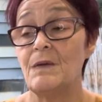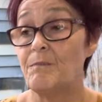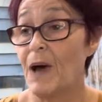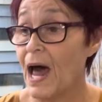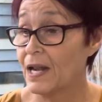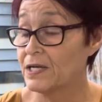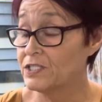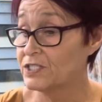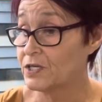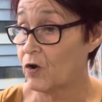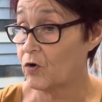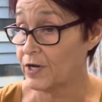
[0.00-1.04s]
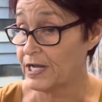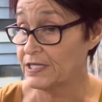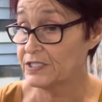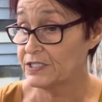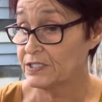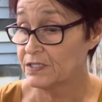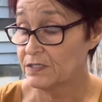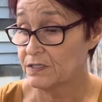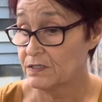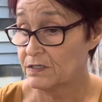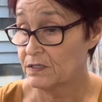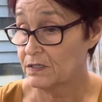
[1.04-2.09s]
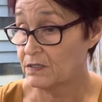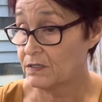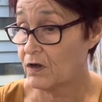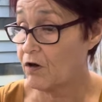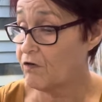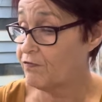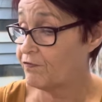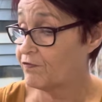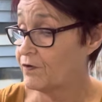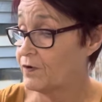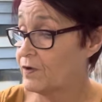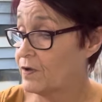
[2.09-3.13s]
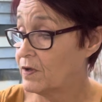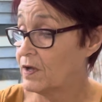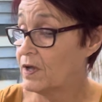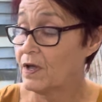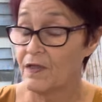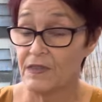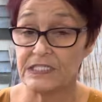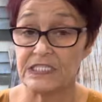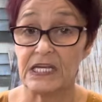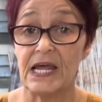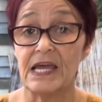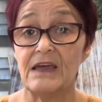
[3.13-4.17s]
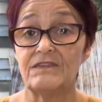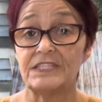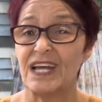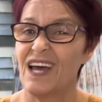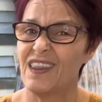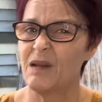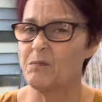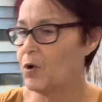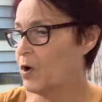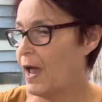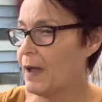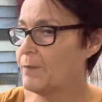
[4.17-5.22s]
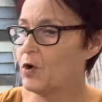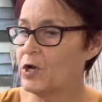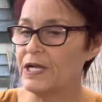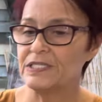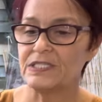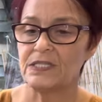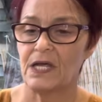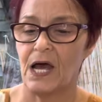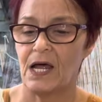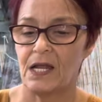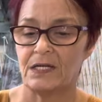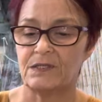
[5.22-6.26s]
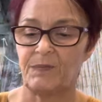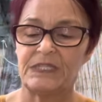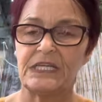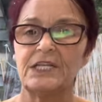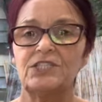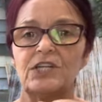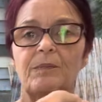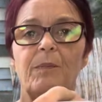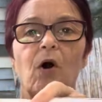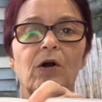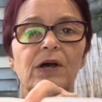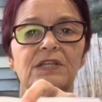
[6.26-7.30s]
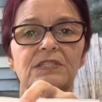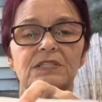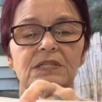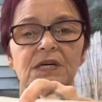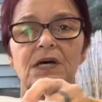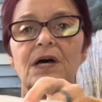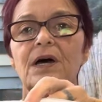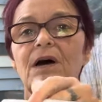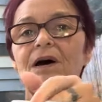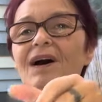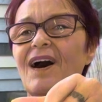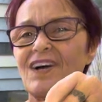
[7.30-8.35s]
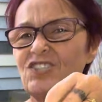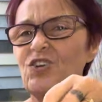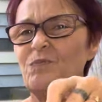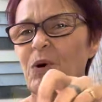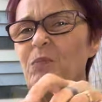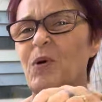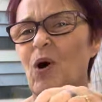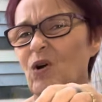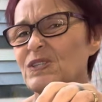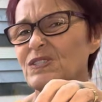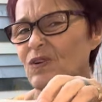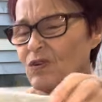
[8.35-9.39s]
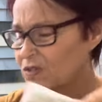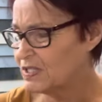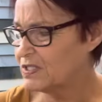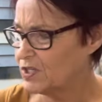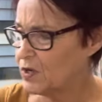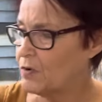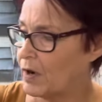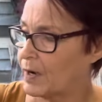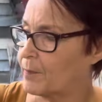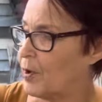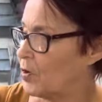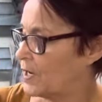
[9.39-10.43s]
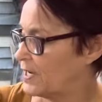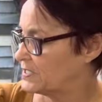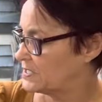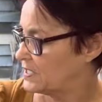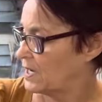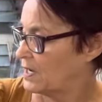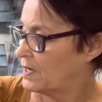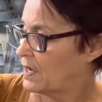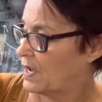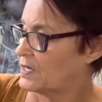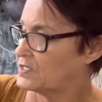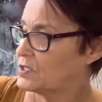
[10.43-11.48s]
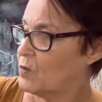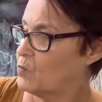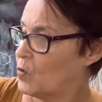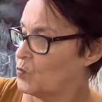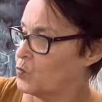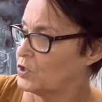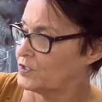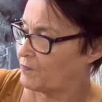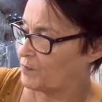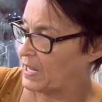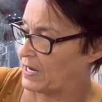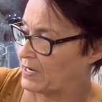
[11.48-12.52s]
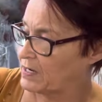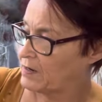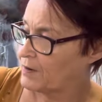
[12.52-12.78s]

band on it, cuff the sleeves, and then put a hem on it, and potentially pockets. I should put pockets on because I do like pockets. So what would have been